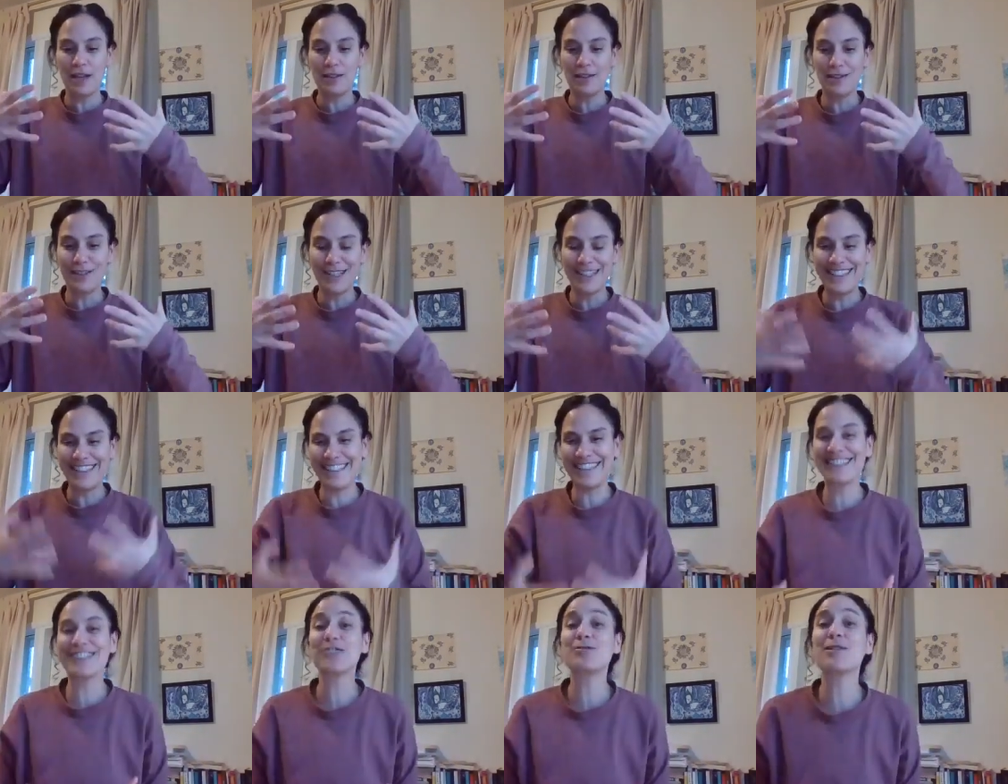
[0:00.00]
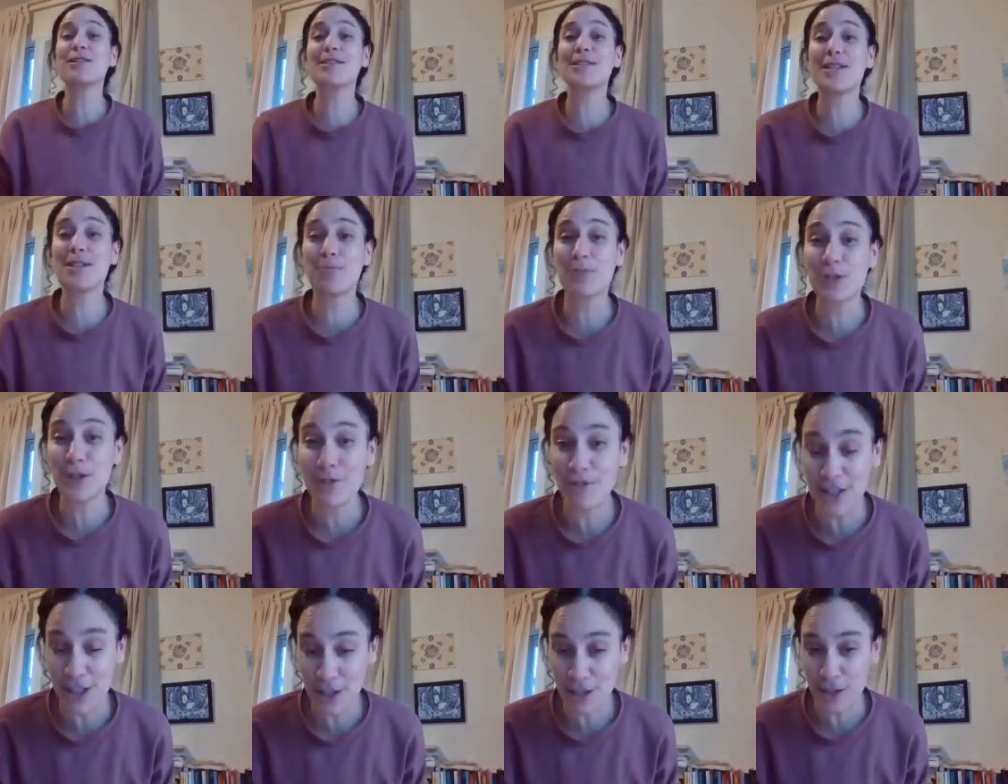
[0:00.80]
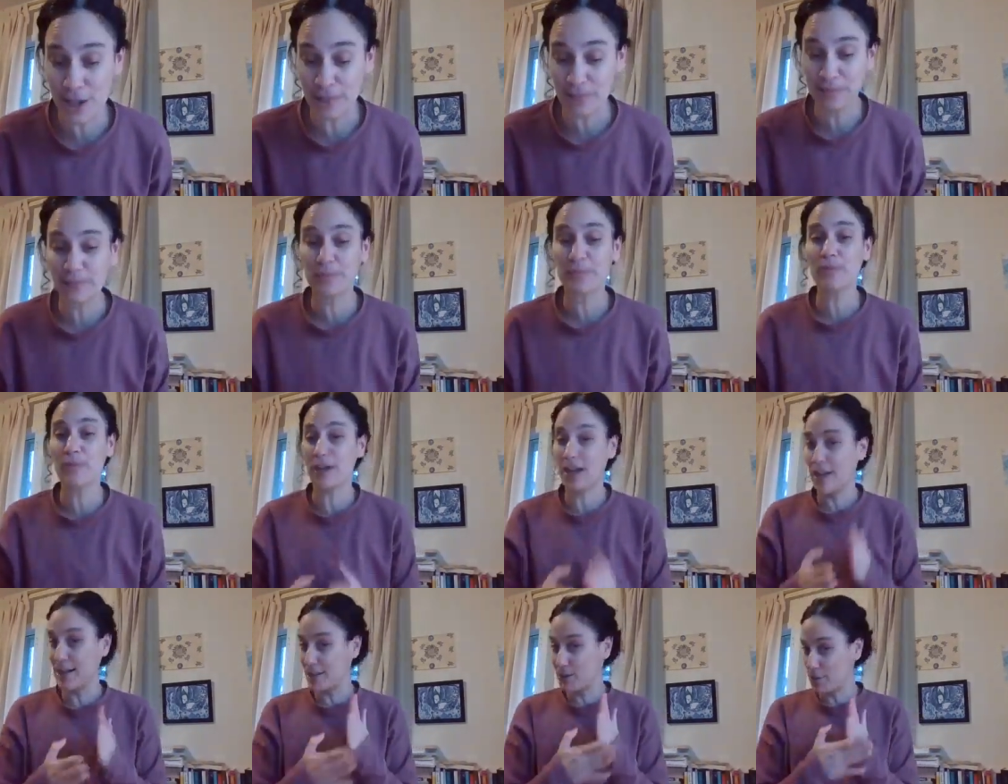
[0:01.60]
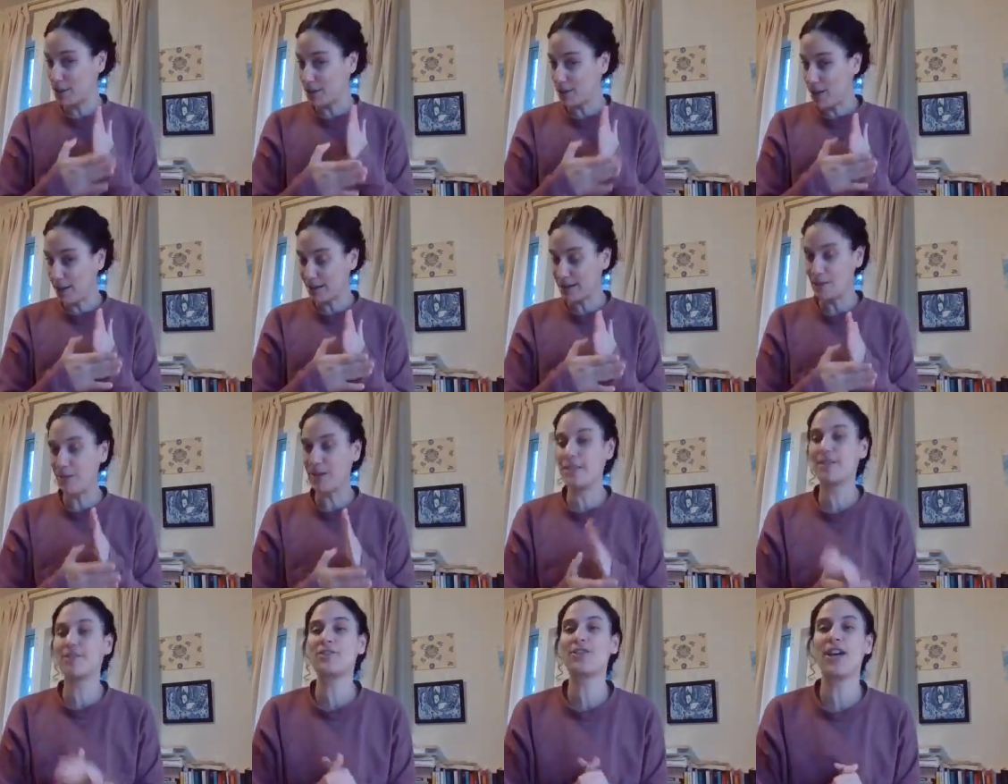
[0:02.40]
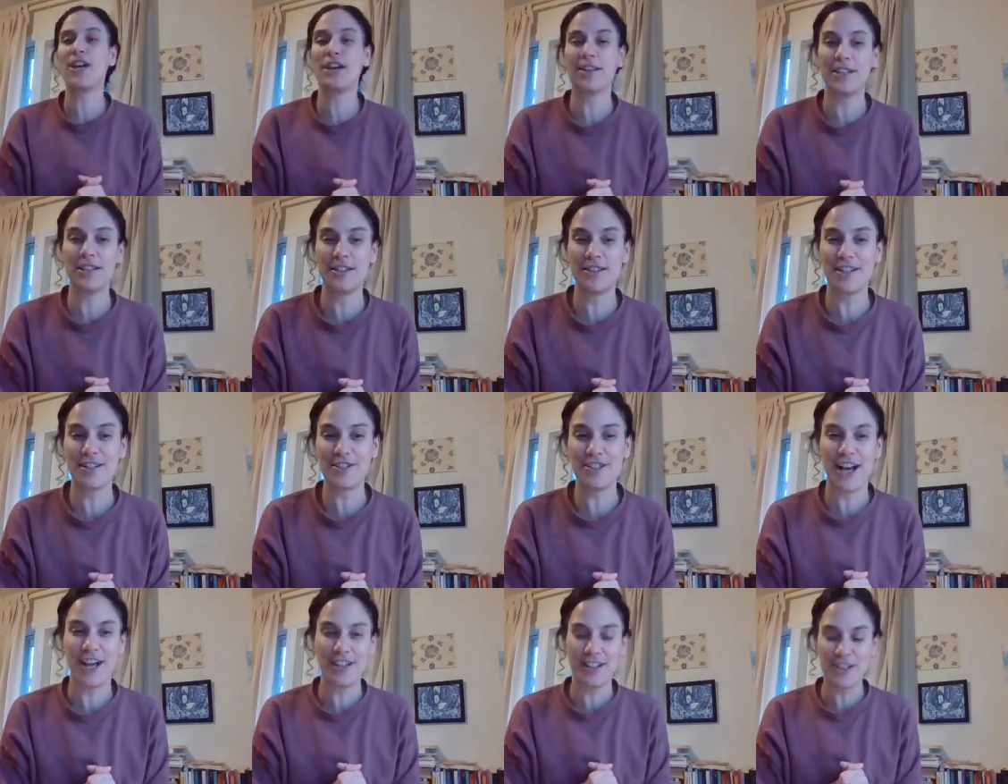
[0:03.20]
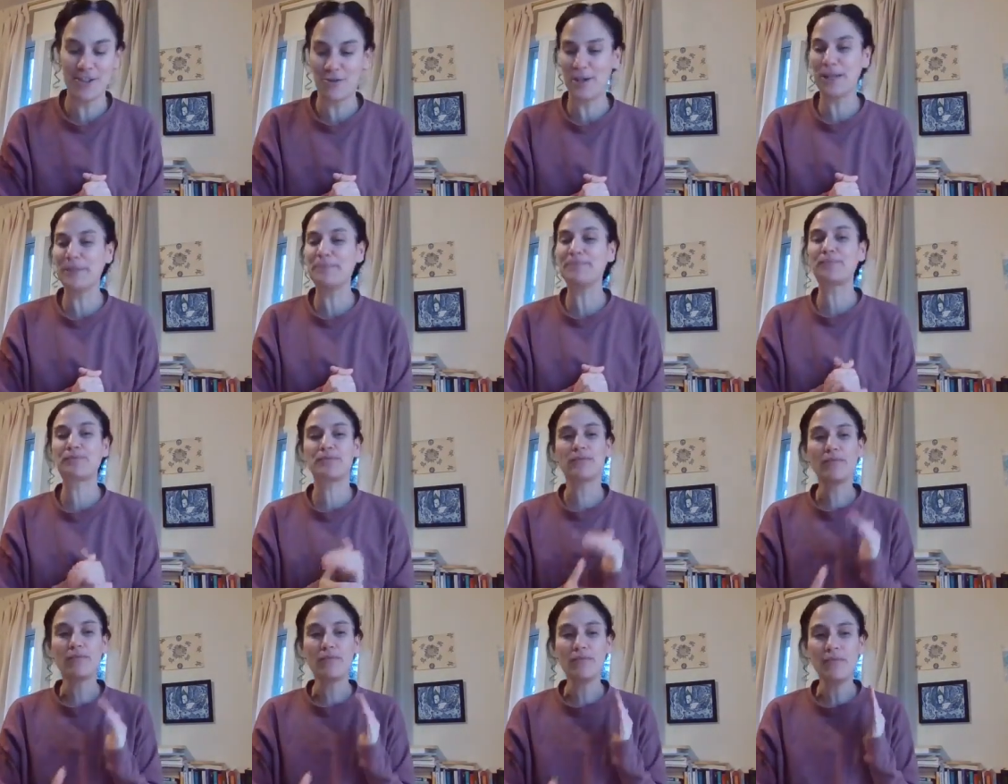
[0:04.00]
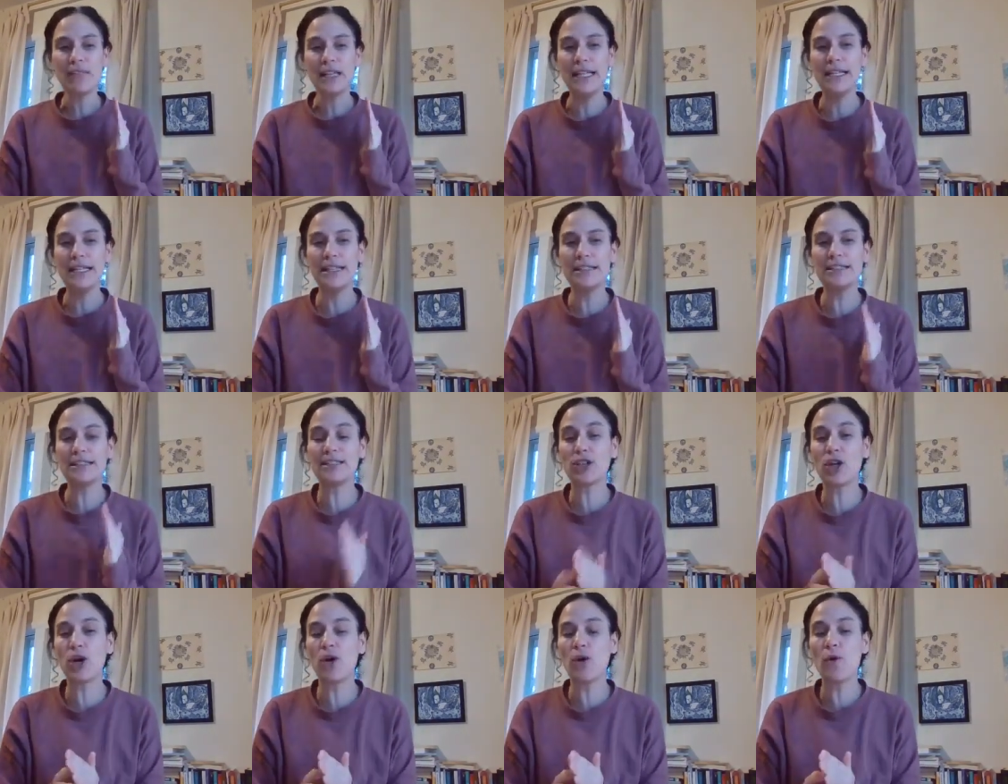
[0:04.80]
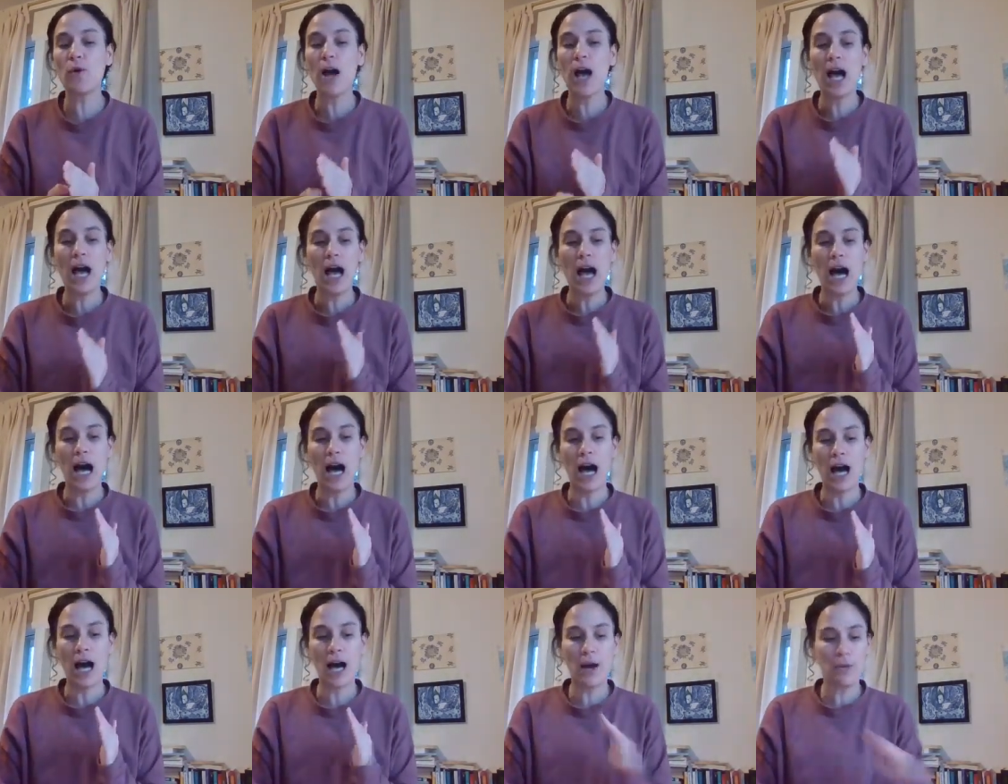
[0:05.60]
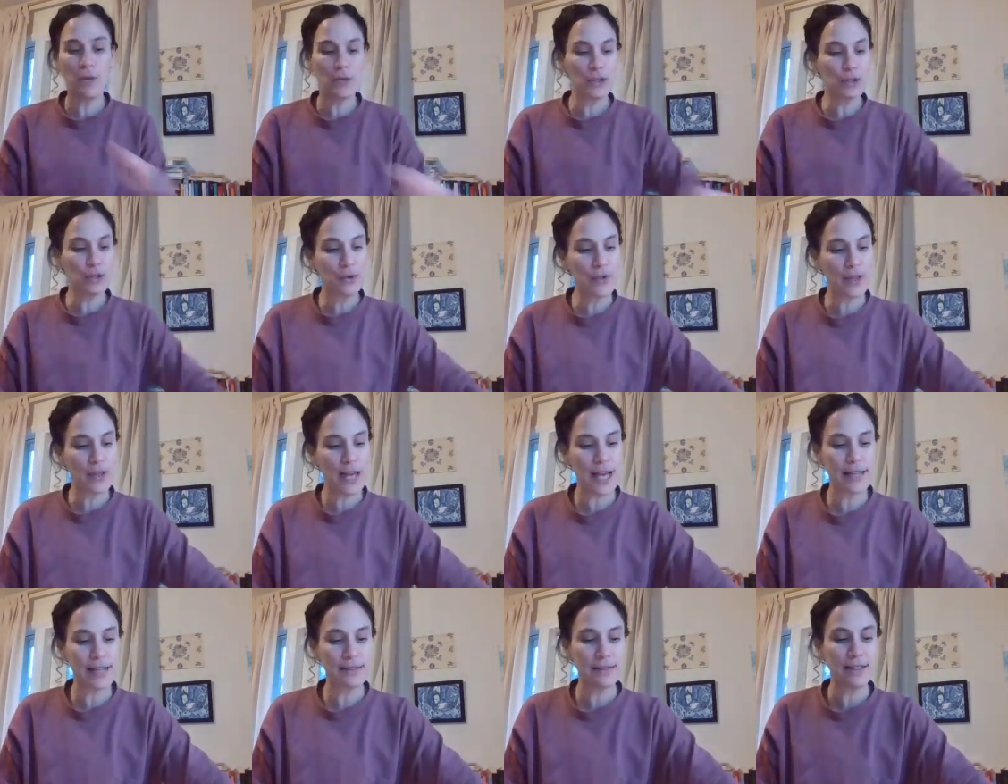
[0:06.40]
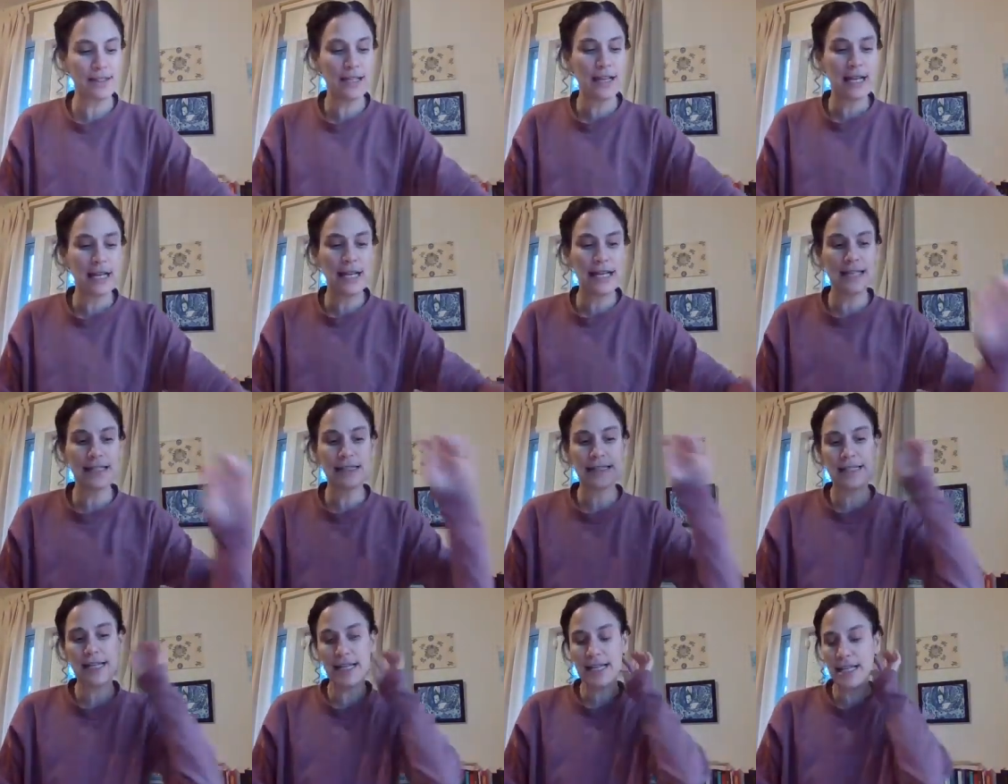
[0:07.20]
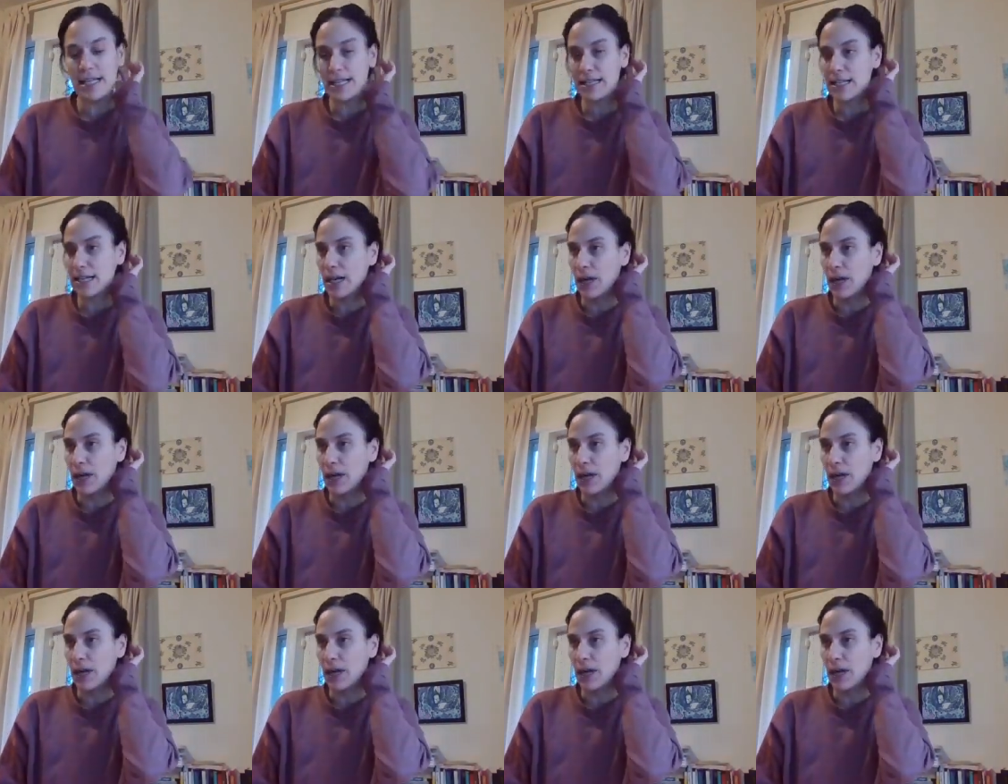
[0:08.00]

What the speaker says: the intrinsic motivation, as we talked about in the challenge, right? And so we do that, and then